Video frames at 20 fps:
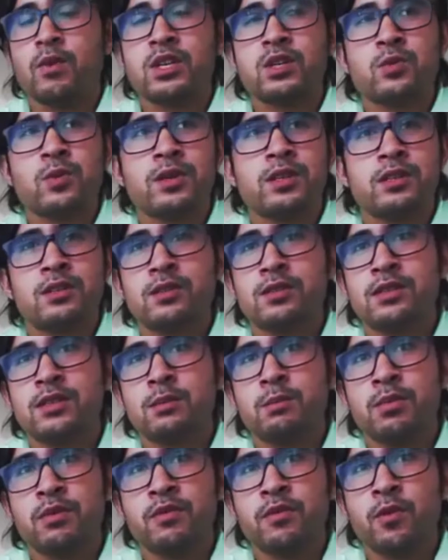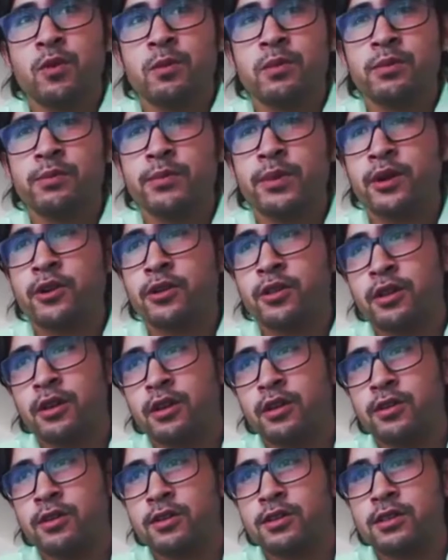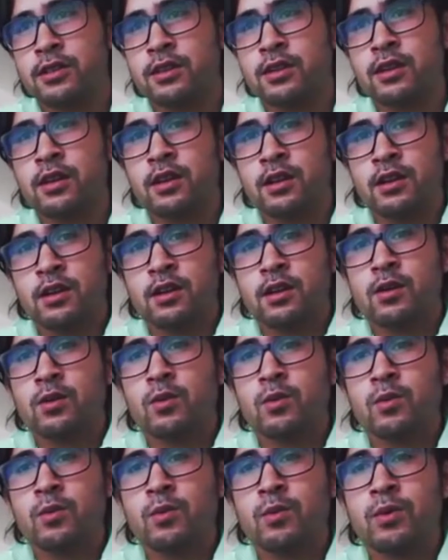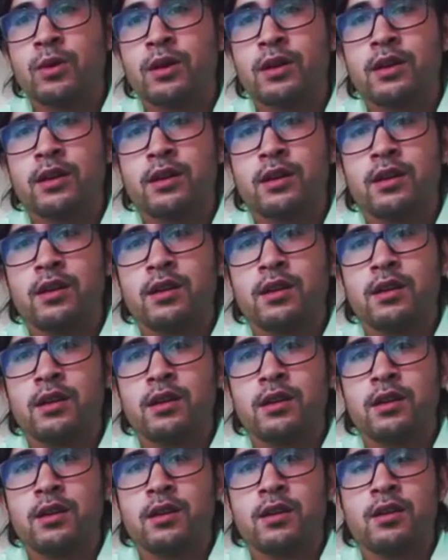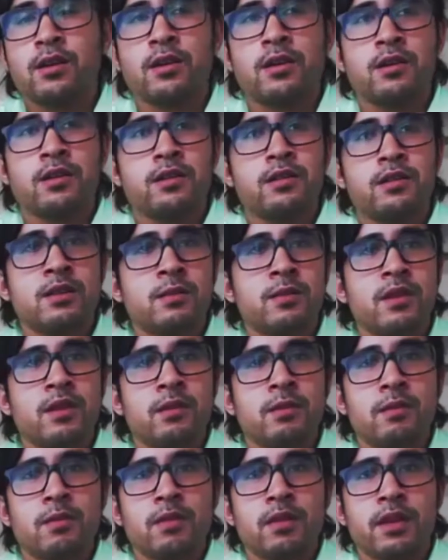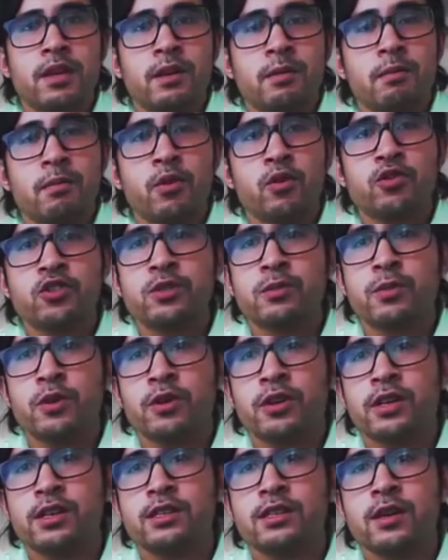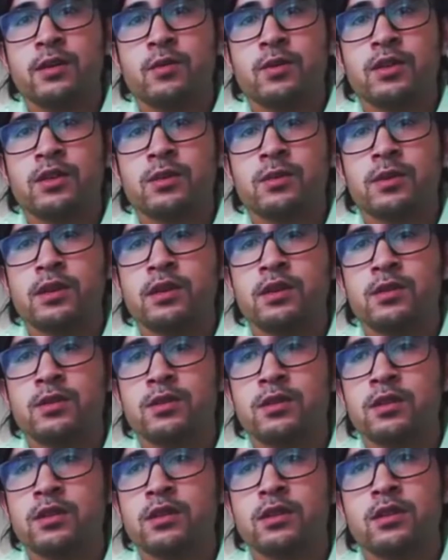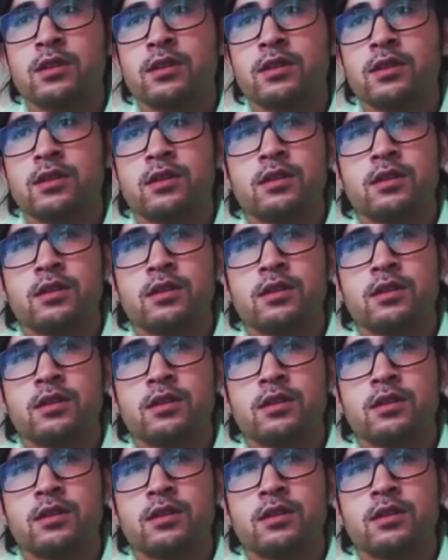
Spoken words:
Which ones do you see performing better than others, and what are some of the like emerging markets that we should be using?